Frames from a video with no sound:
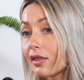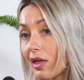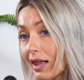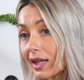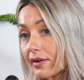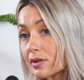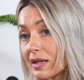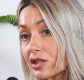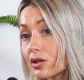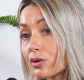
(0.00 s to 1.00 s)
That leads
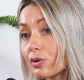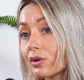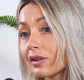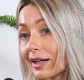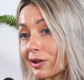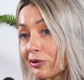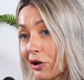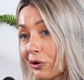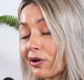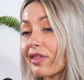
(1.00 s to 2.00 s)
me to letting you
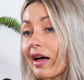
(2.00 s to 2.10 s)
know